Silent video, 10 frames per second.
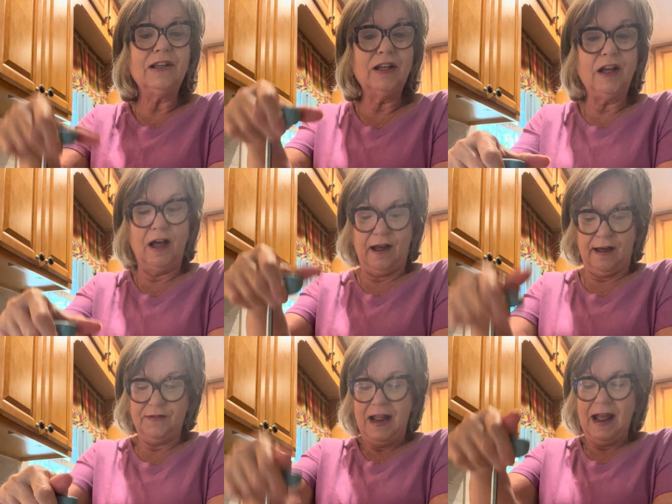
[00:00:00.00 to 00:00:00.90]

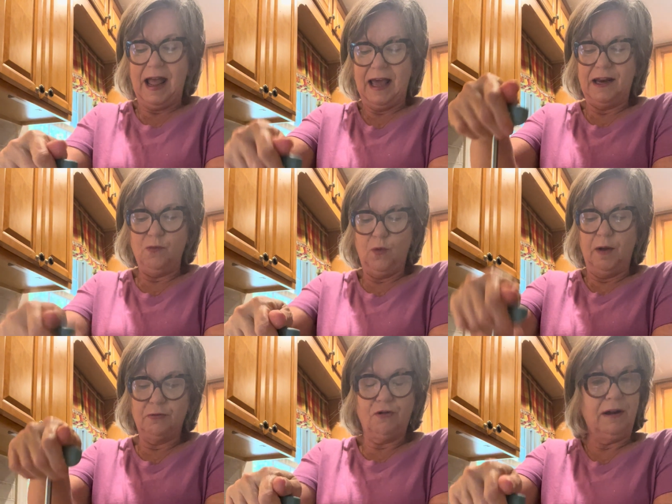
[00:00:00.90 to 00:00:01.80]
love adding
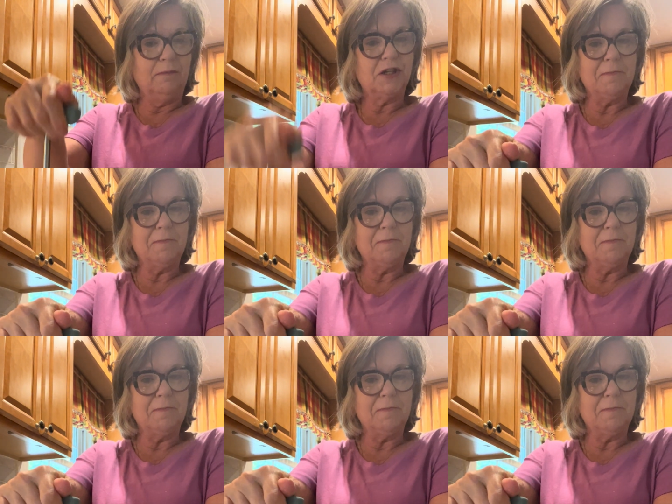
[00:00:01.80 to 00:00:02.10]
whipped cream to